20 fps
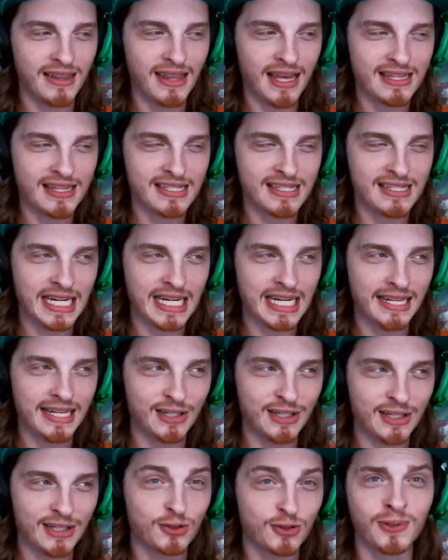that's not the
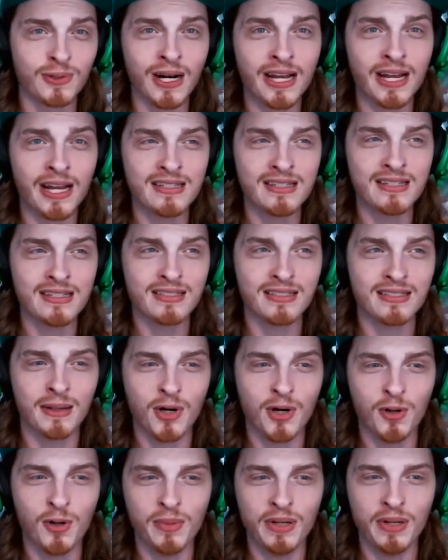actual price. I'm
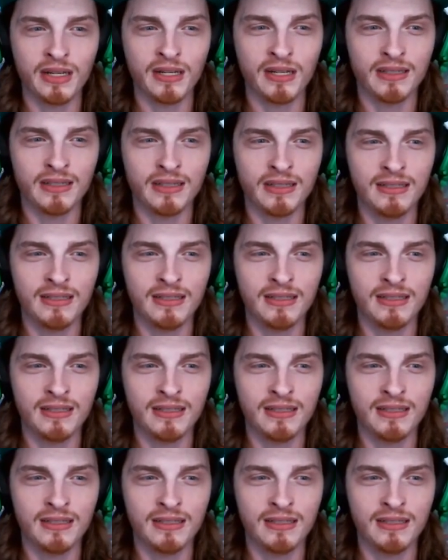hoping...